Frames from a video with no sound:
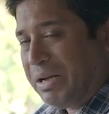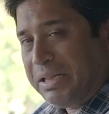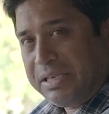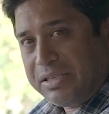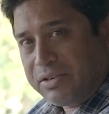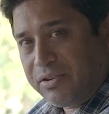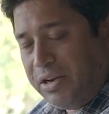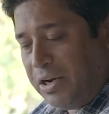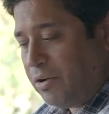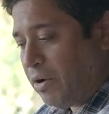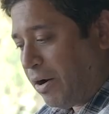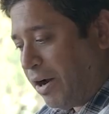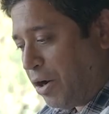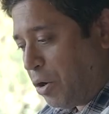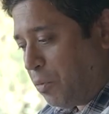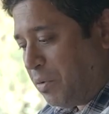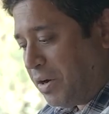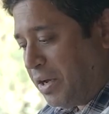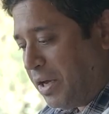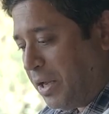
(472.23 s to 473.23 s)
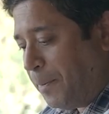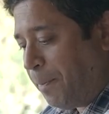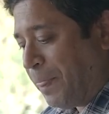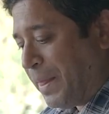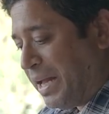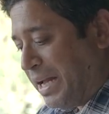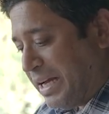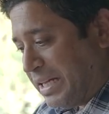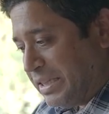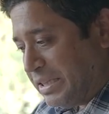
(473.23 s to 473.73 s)
by the screen right over here.
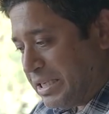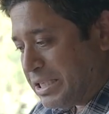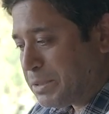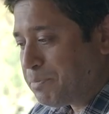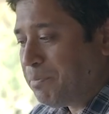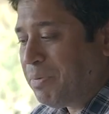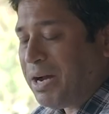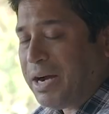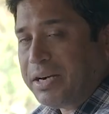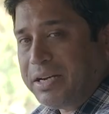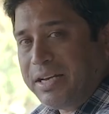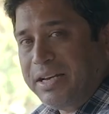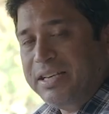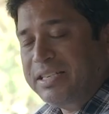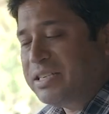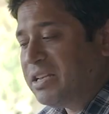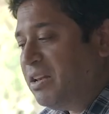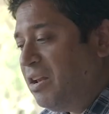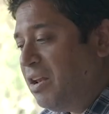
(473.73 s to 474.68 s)
This part is